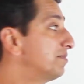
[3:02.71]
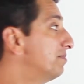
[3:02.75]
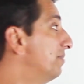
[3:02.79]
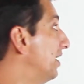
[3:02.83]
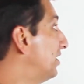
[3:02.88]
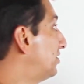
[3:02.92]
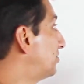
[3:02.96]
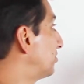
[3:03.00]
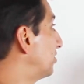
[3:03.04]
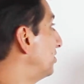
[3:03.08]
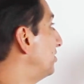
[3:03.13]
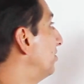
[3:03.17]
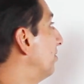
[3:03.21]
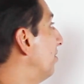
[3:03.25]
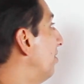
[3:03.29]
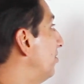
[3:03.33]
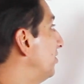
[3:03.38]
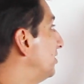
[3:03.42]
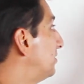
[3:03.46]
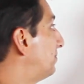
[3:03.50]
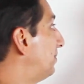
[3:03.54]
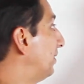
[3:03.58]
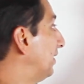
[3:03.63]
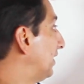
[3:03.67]
Make sure you're
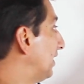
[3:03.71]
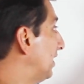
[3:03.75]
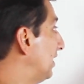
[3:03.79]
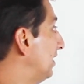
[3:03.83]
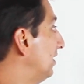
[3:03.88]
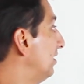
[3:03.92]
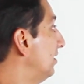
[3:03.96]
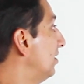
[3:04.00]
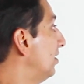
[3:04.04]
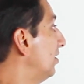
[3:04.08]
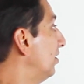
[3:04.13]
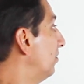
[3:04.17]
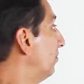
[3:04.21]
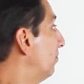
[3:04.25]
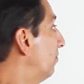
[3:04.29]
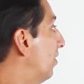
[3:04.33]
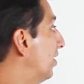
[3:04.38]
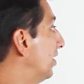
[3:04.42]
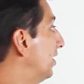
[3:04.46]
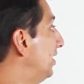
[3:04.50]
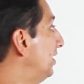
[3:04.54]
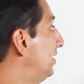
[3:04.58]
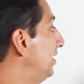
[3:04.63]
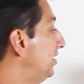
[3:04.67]
always picking
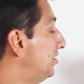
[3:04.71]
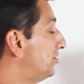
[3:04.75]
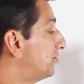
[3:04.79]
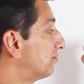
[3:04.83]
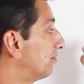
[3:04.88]
one in each